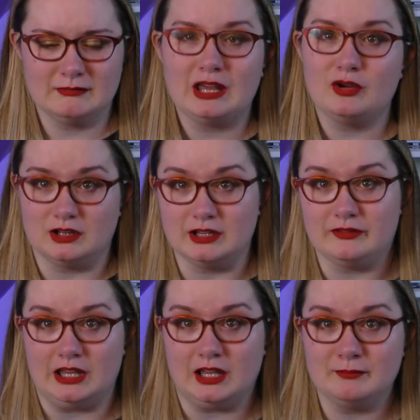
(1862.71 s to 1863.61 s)
killed
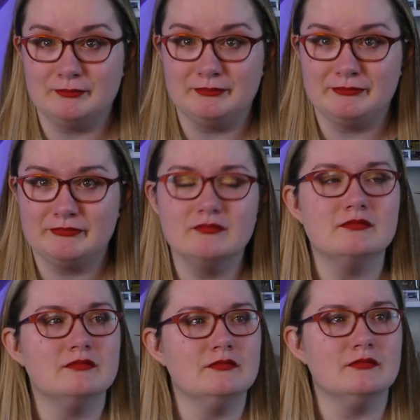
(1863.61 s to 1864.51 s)
Olivia.
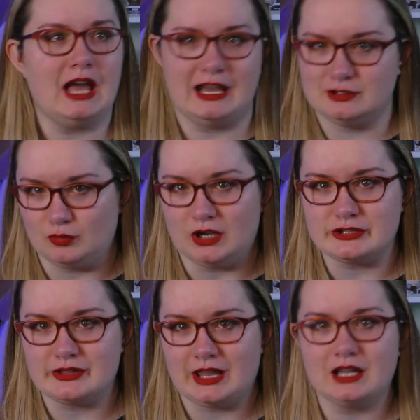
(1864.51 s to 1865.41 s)
Had to
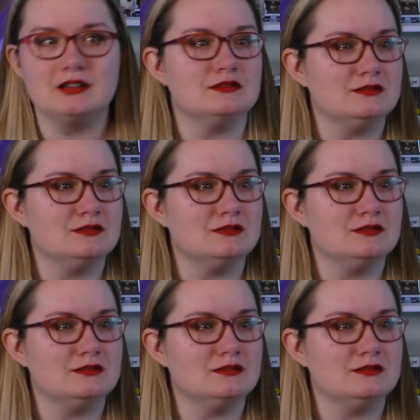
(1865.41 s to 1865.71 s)
watch that.